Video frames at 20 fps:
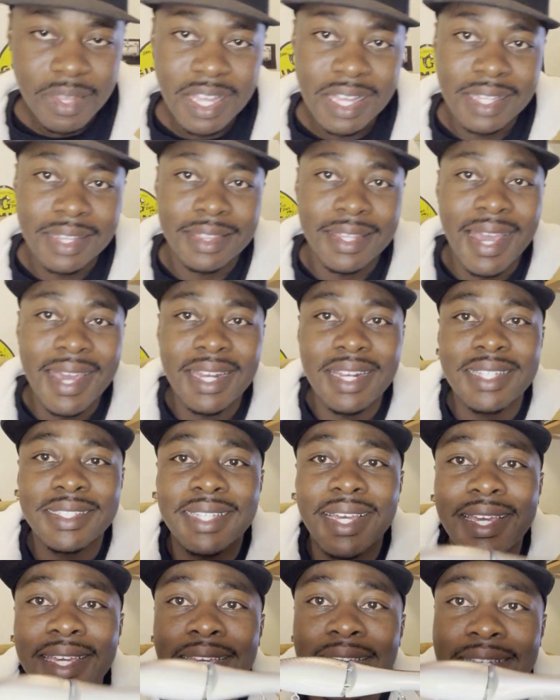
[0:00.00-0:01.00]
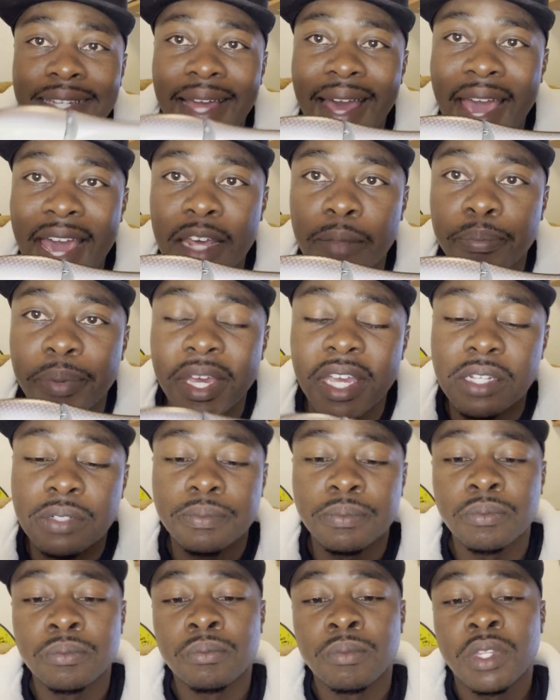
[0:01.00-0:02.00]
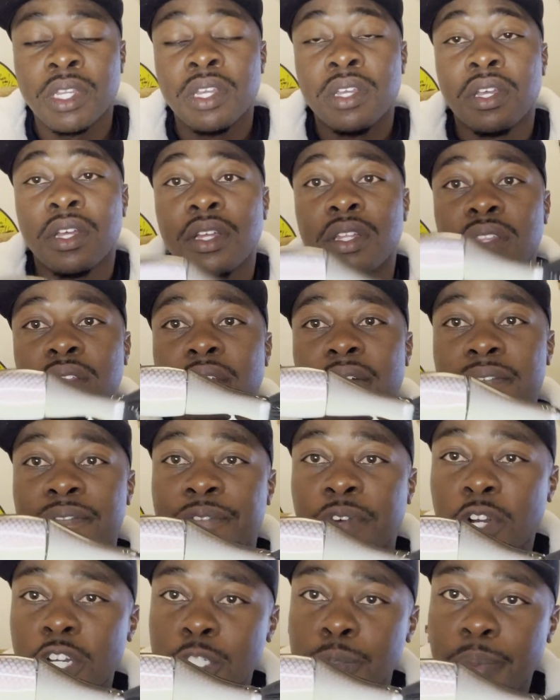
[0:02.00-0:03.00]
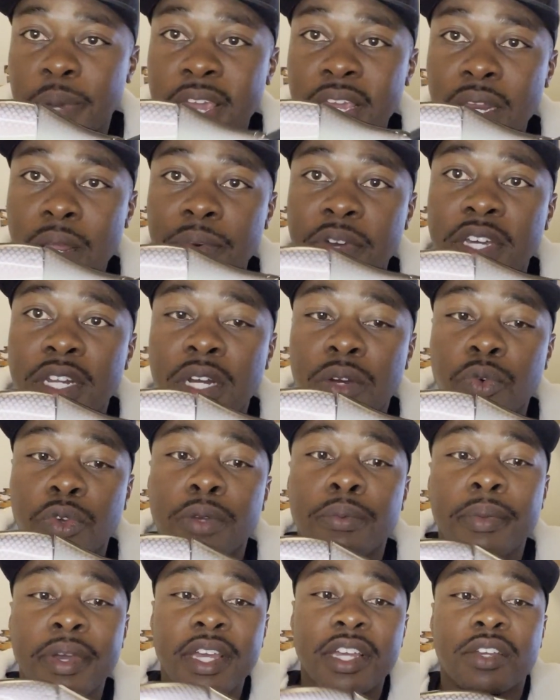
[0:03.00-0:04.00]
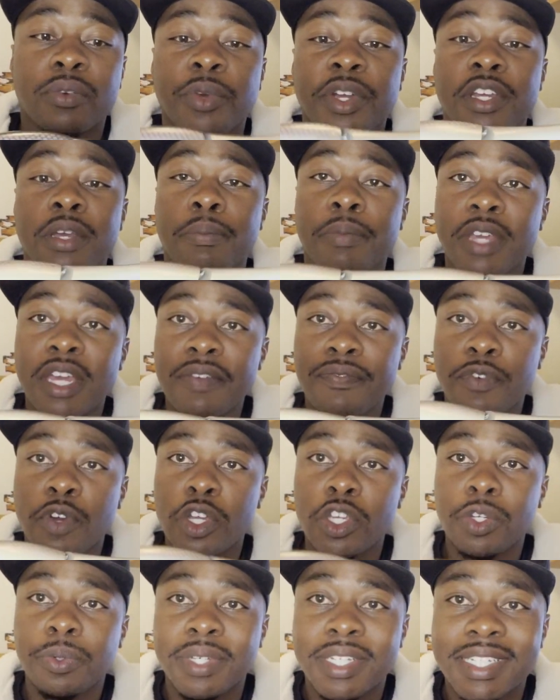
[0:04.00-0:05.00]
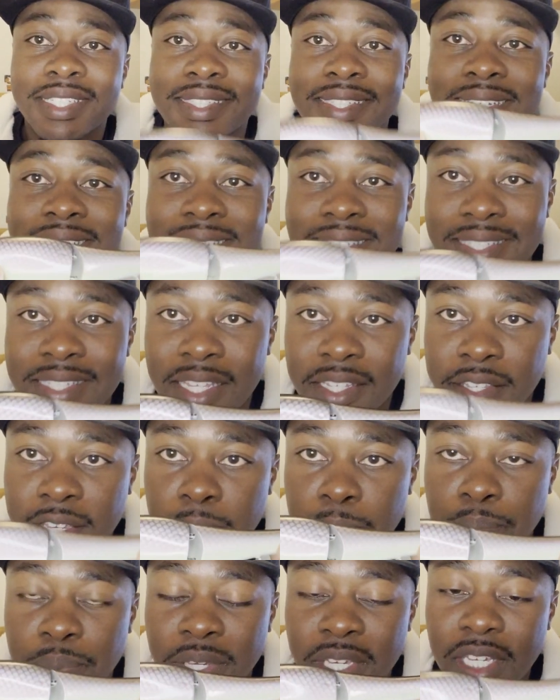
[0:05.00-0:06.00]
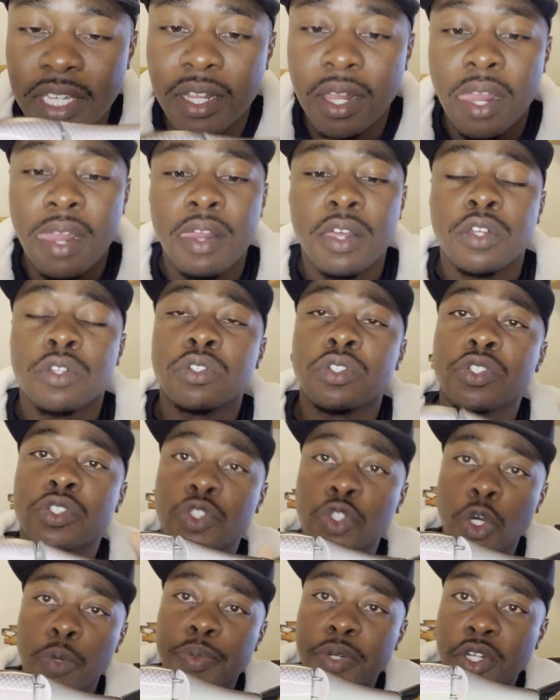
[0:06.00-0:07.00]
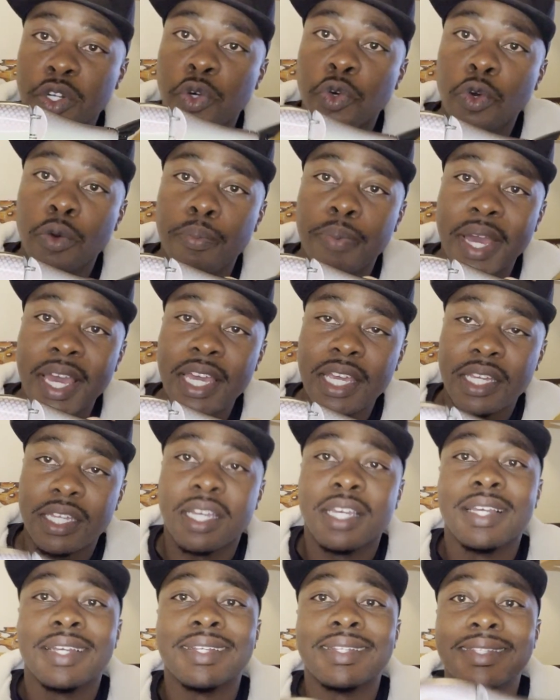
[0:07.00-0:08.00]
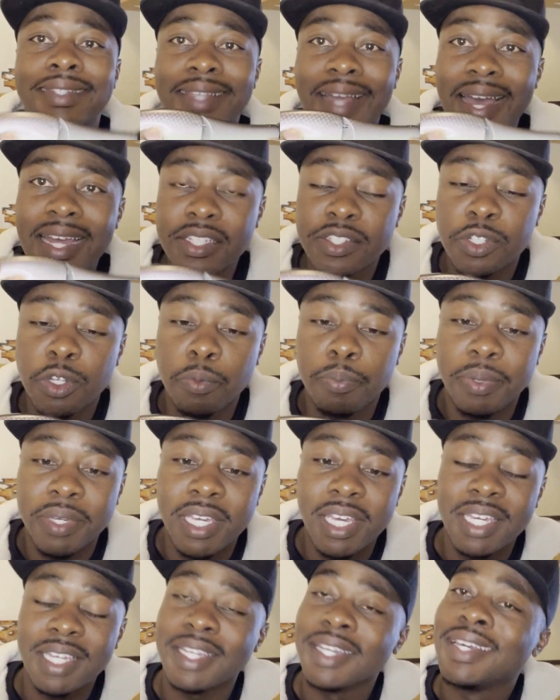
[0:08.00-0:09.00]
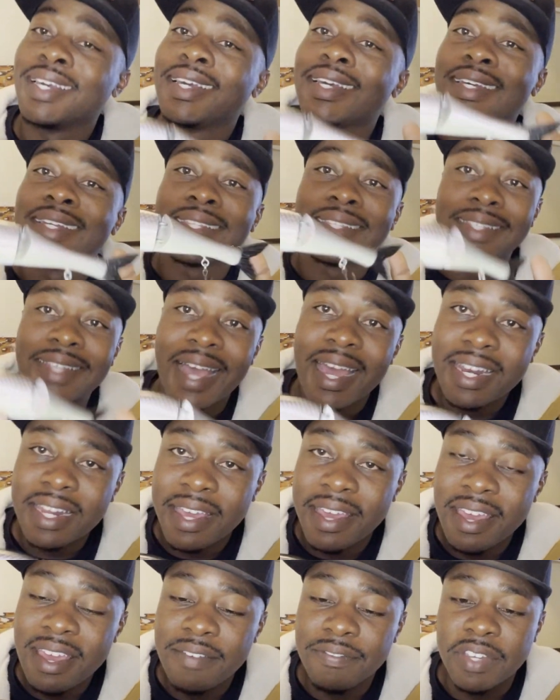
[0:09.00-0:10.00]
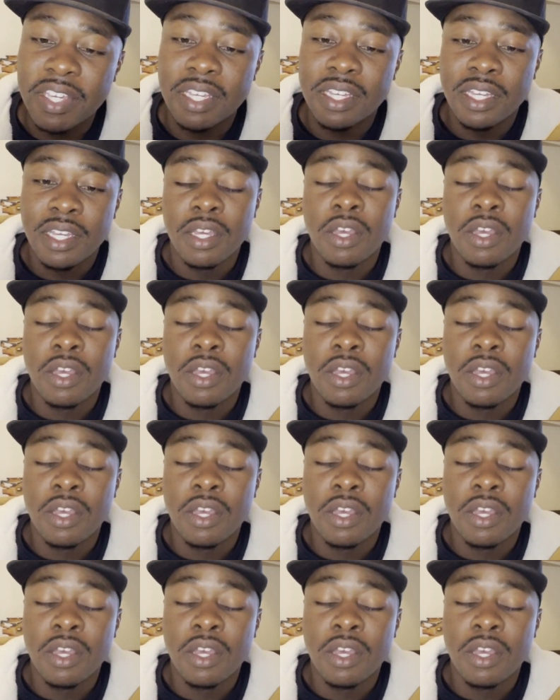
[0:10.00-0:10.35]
That is a glad bait. The first bait I'm going to recommend for you is the Sneaky Pete. Super cool bait, not too big, not heavy.